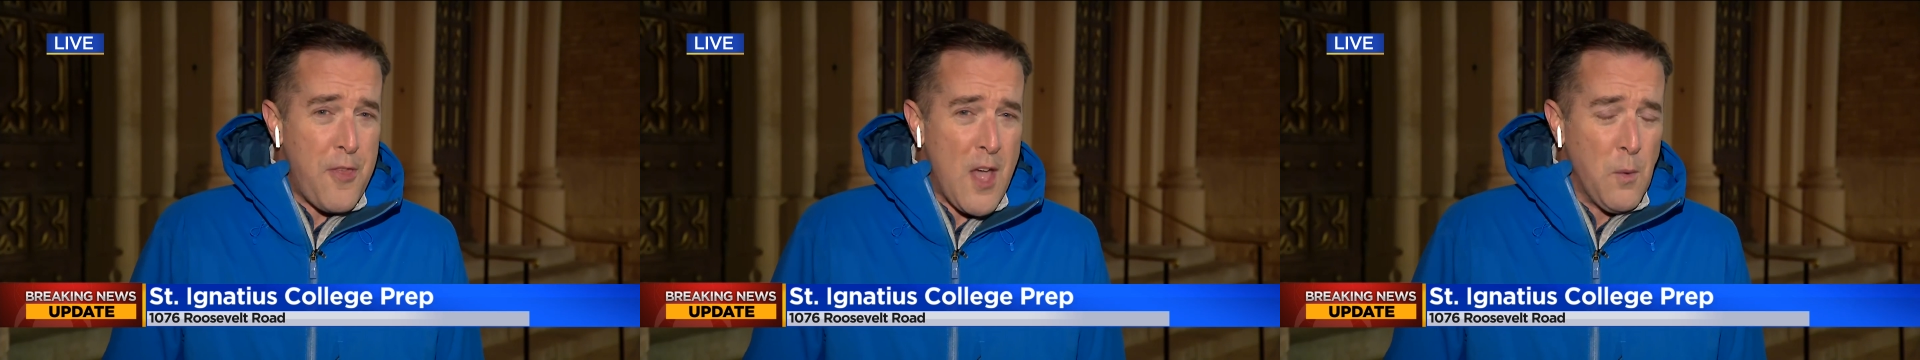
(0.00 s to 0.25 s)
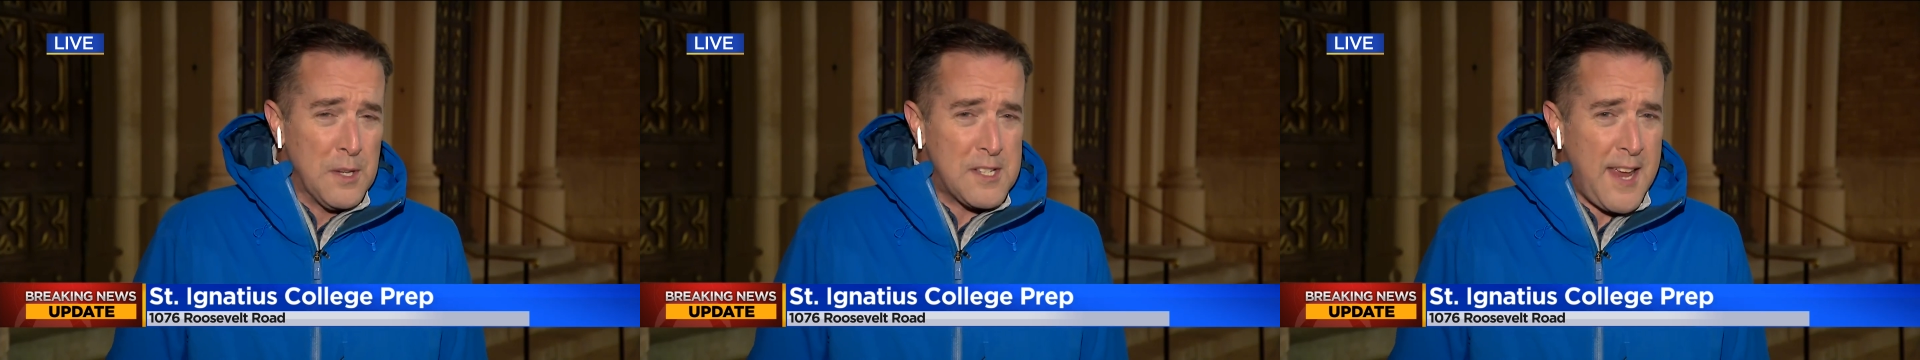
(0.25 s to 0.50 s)

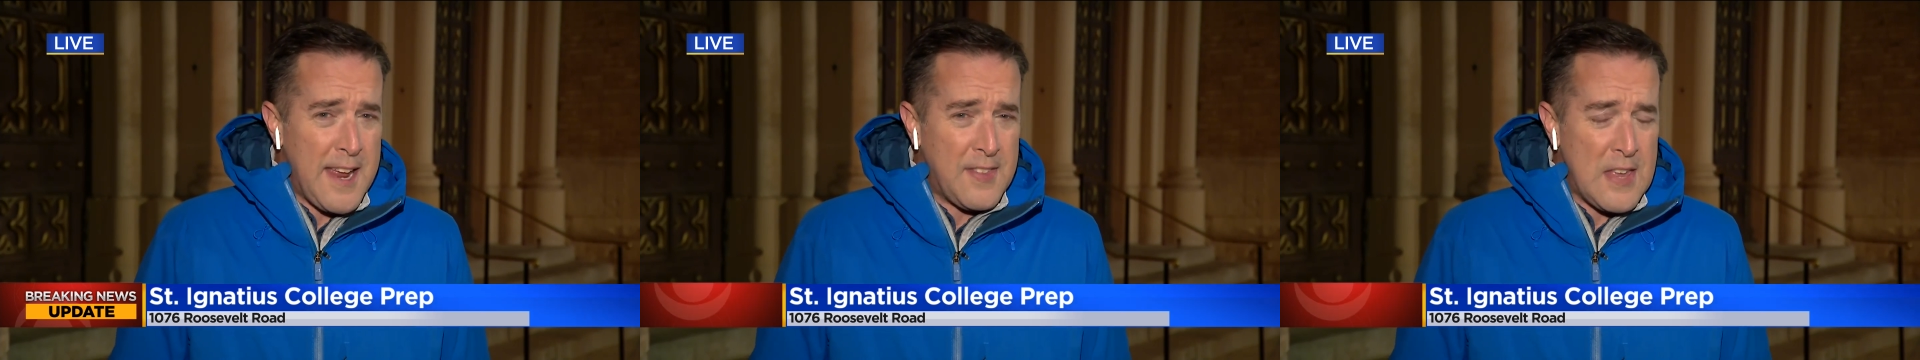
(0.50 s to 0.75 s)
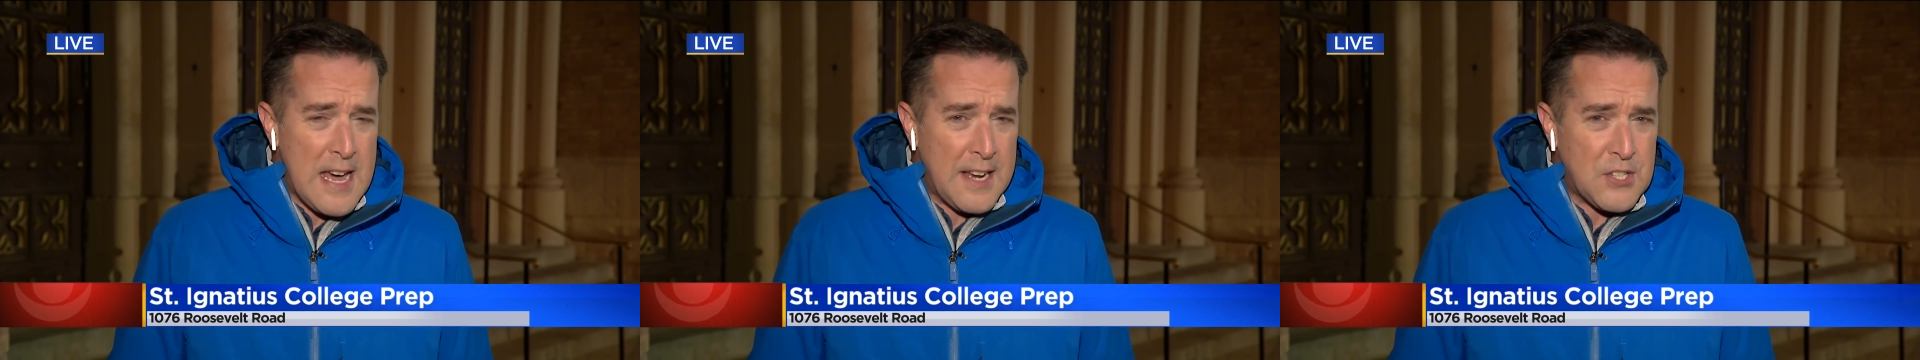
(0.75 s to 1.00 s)
they will
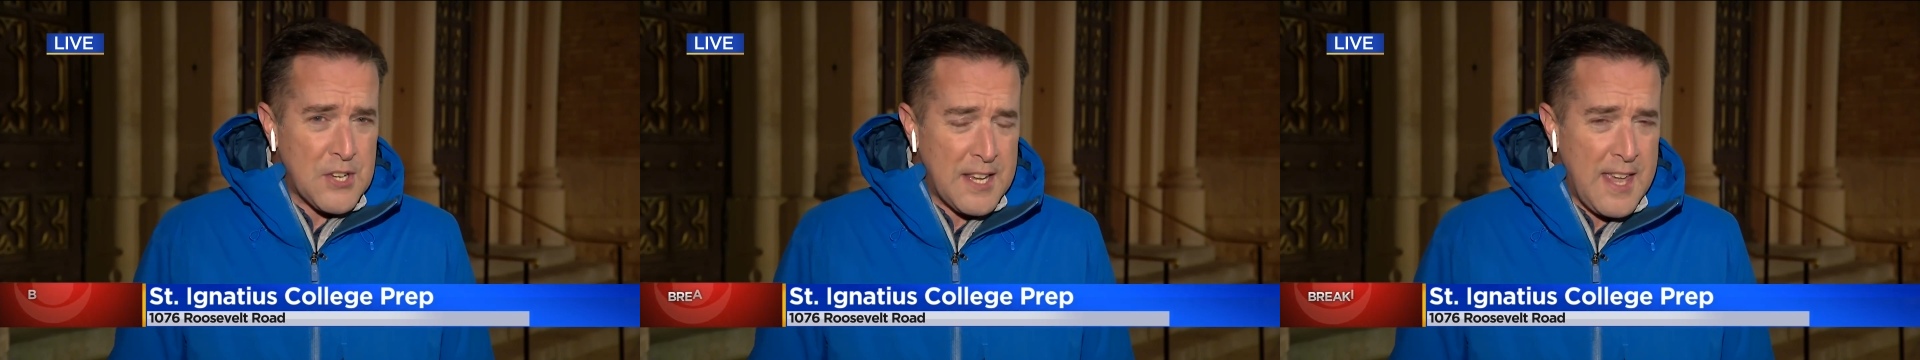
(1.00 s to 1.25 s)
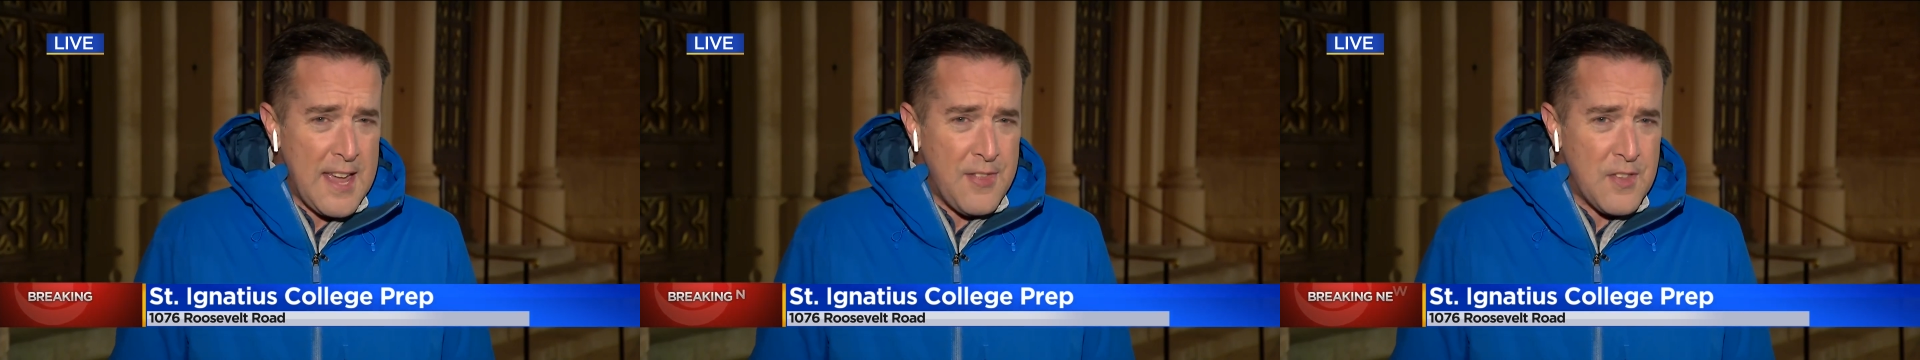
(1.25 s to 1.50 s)
take the ice
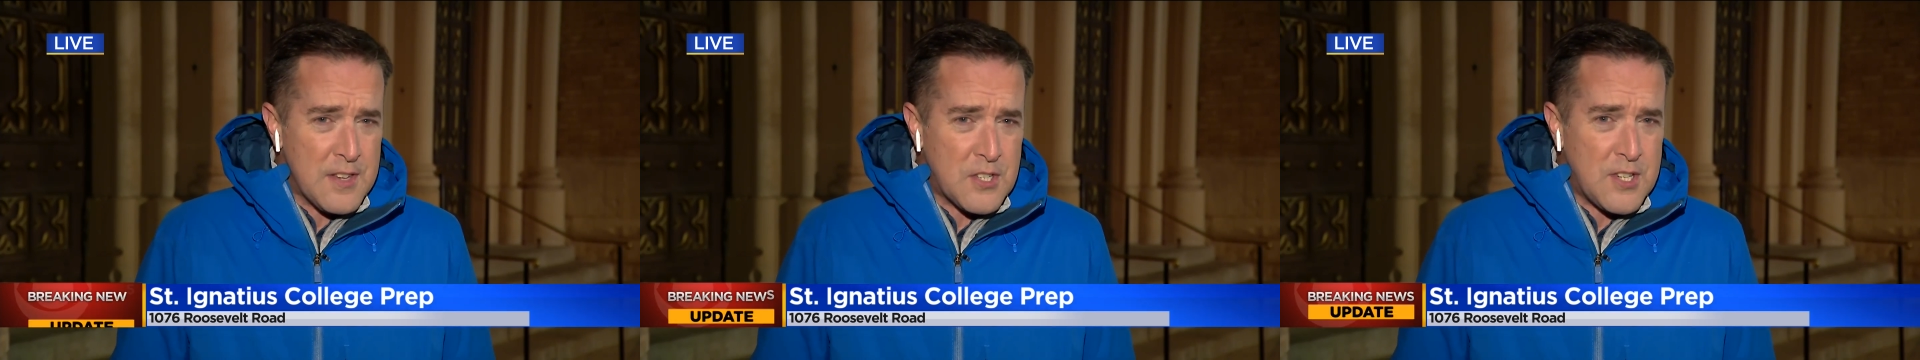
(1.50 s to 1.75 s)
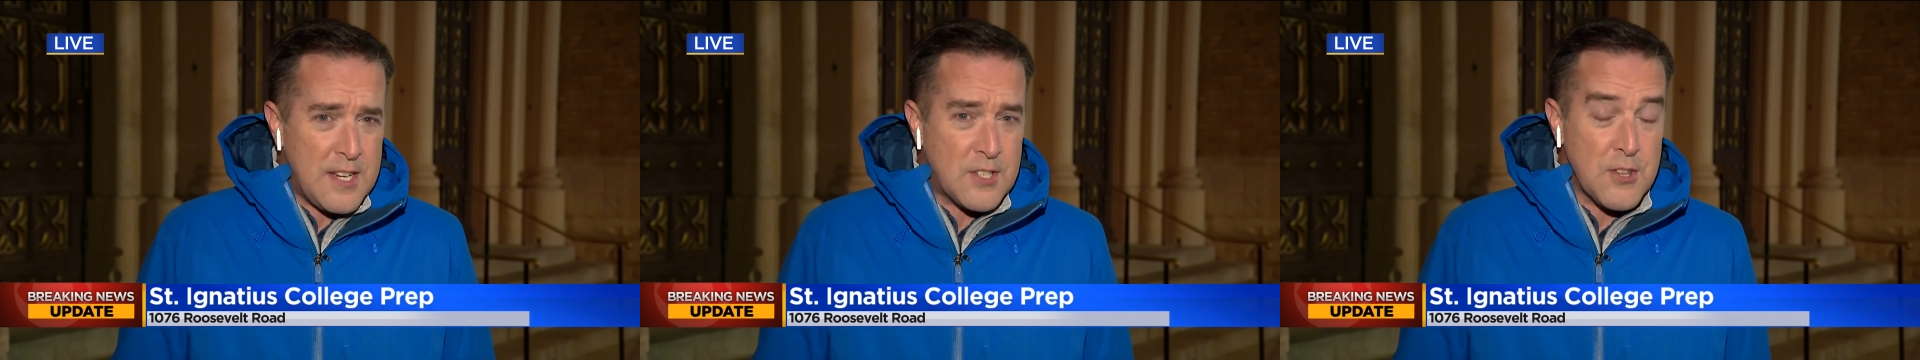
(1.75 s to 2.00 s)
again
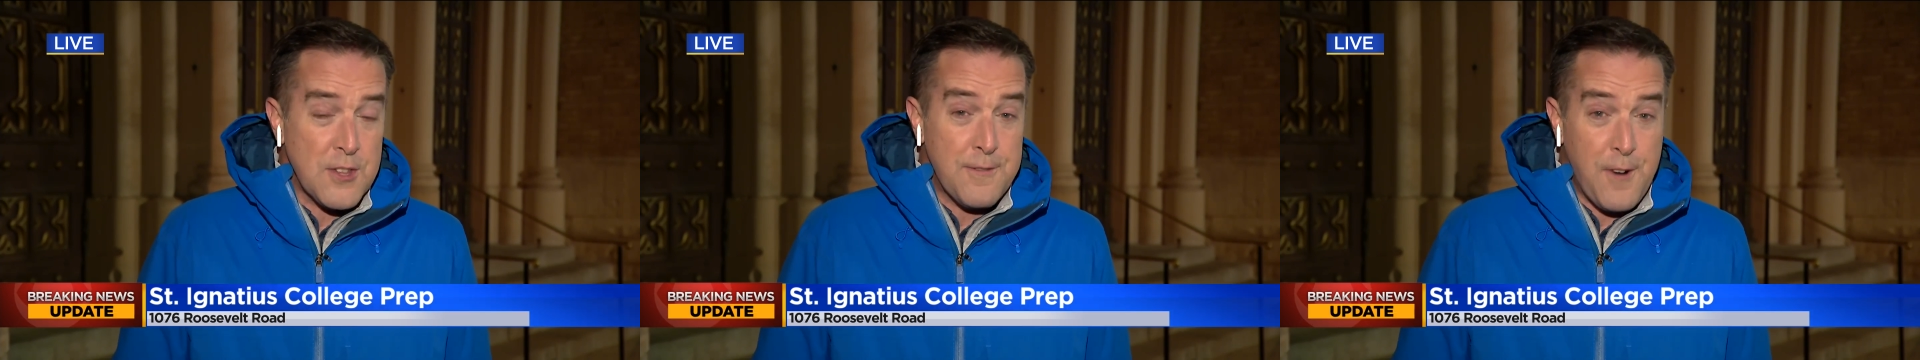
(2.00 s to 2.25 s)
this season.